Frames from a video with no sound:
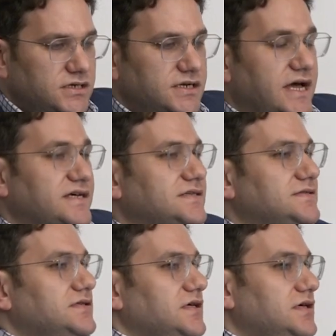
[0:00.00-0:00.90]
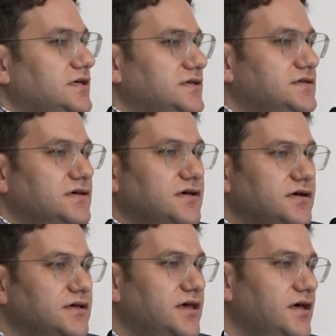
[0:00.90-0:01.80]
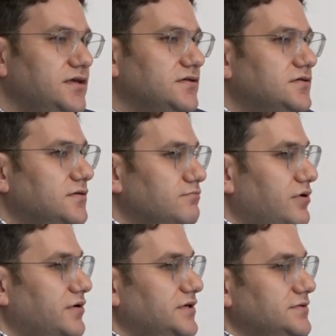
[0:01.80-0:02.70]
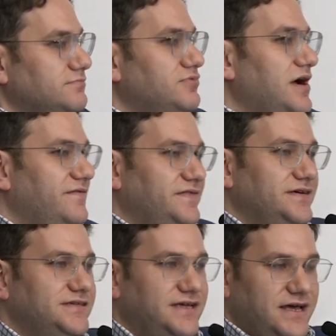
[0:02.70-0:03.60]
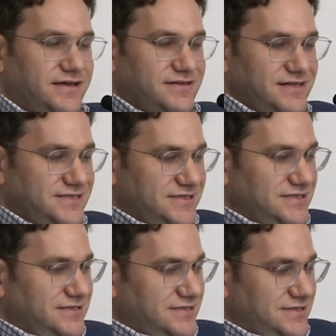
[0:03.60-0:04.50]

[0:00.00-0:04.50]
Next is kit component profit calculation.